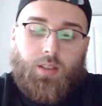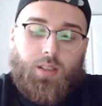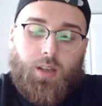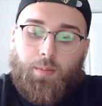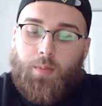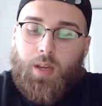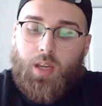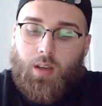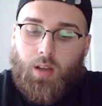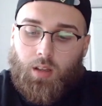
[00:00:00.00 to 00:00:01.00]
to
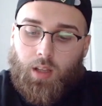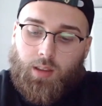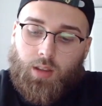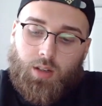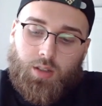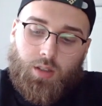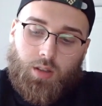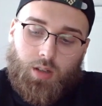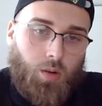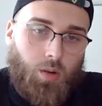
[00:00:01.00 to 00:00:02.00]
me, like there's
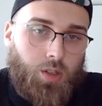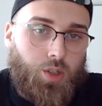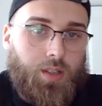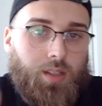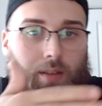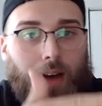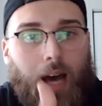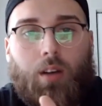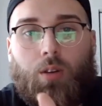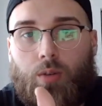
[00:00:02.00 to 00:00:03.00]
no intrinsic
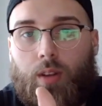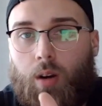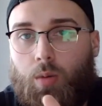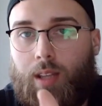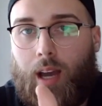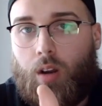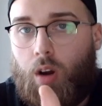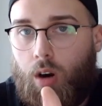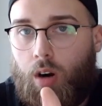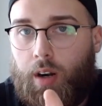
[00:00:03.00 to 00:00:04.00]
value there with that
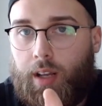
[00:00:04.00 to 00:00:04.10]
card.